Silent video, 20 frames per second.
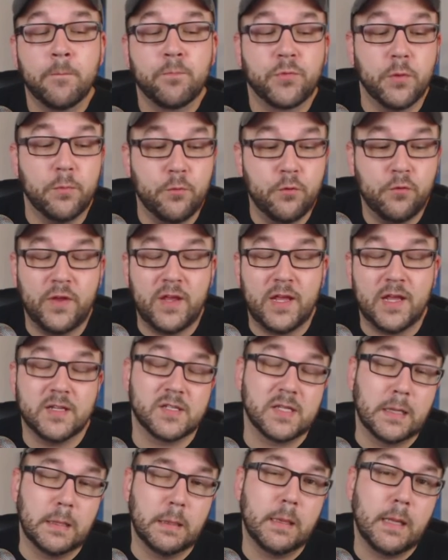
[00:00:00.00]
The movie is
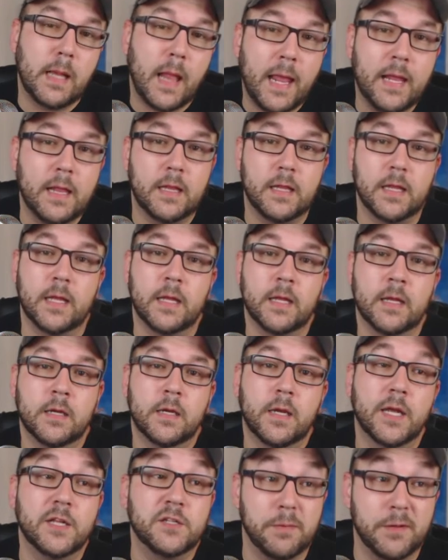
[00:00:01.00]
likely,
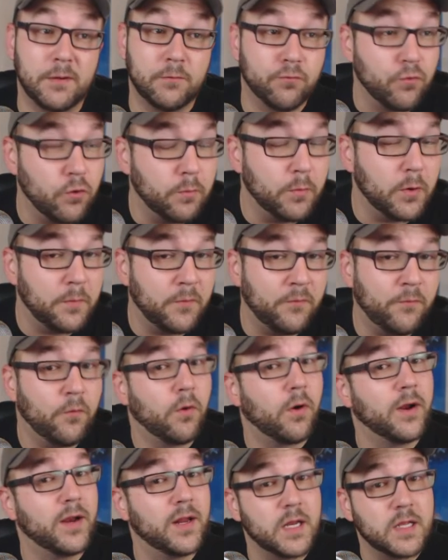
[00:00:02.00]
it's been rumored
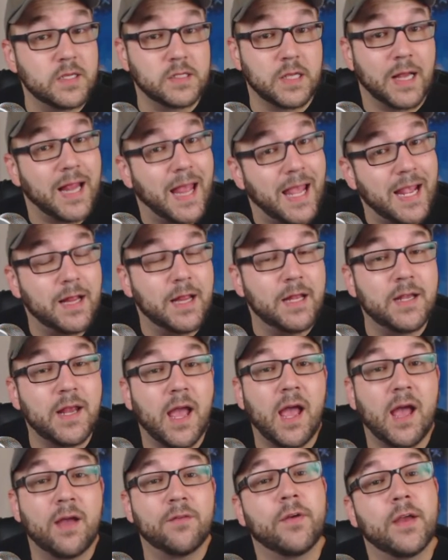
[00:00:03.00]
before, and it is likely to
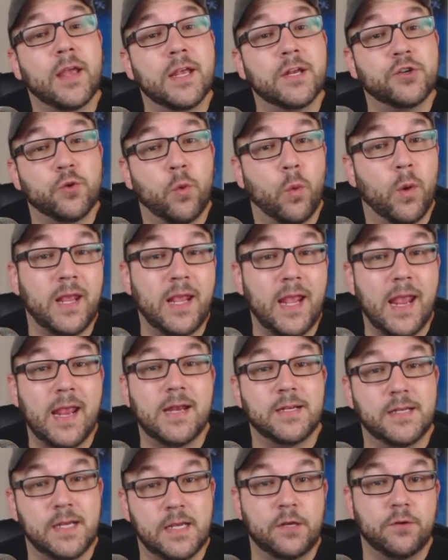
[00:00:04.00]
have a
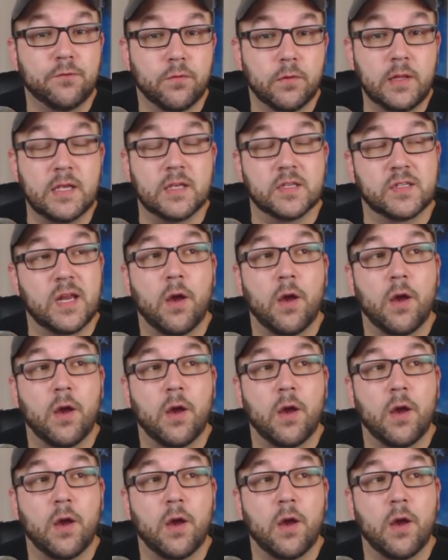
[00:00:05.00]
2018 release.